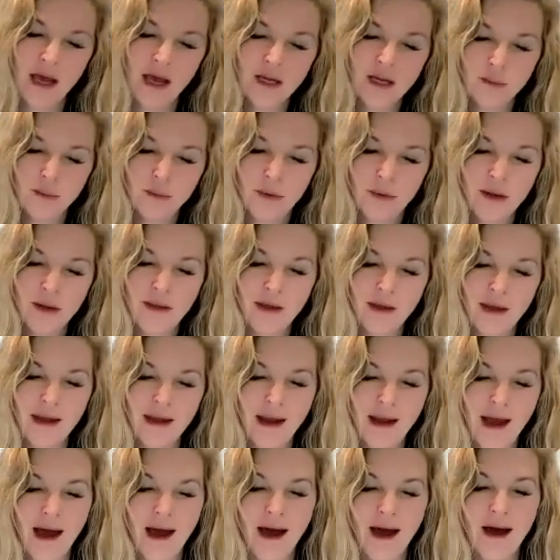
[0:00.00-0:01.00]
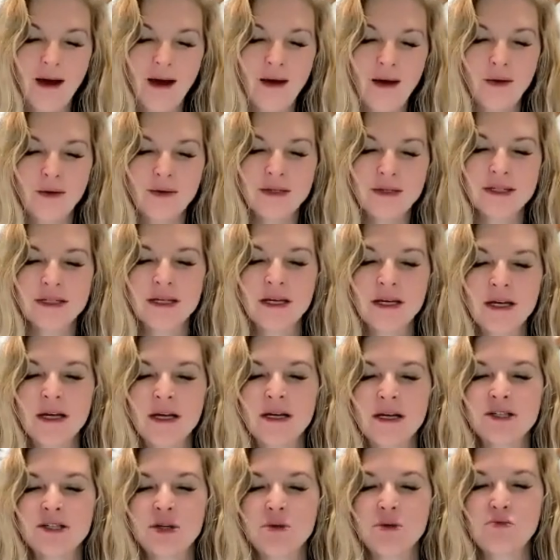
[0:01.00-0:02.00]
and you're breathing in out.
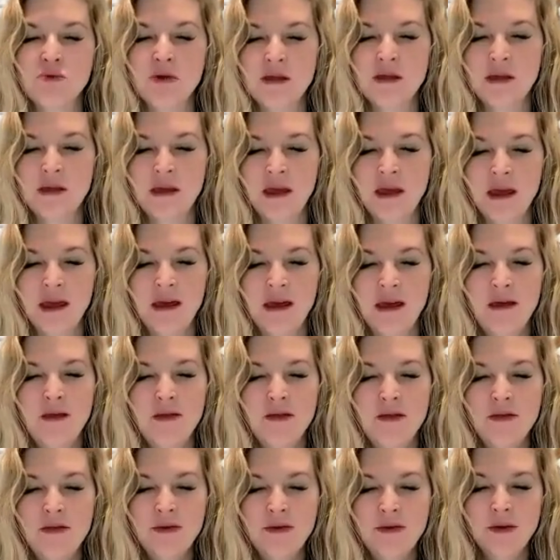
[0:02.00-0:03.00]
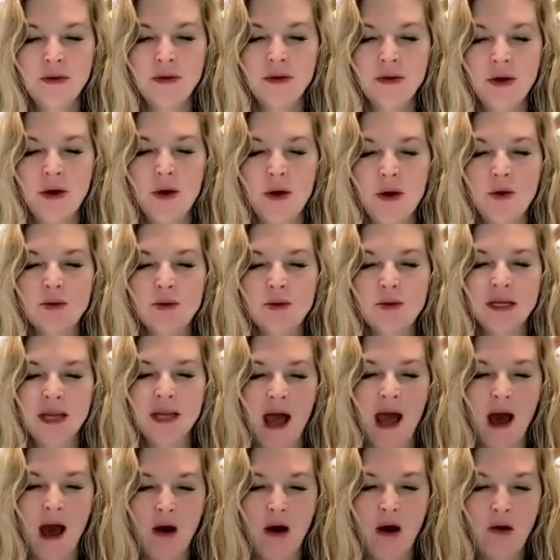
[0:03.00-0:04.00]
So breathing in through your nose and
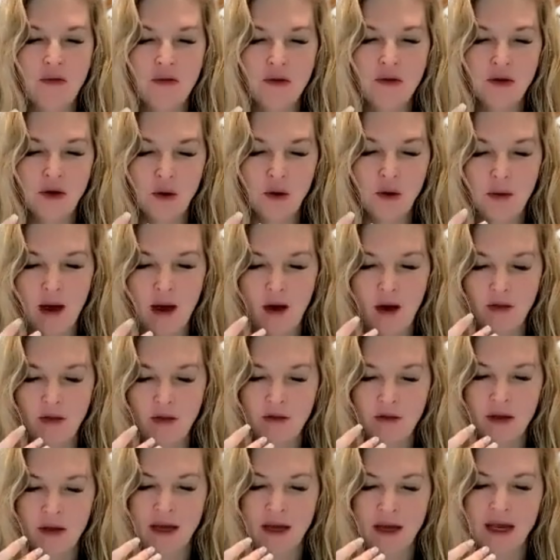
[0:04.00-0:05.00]
out through your mouth,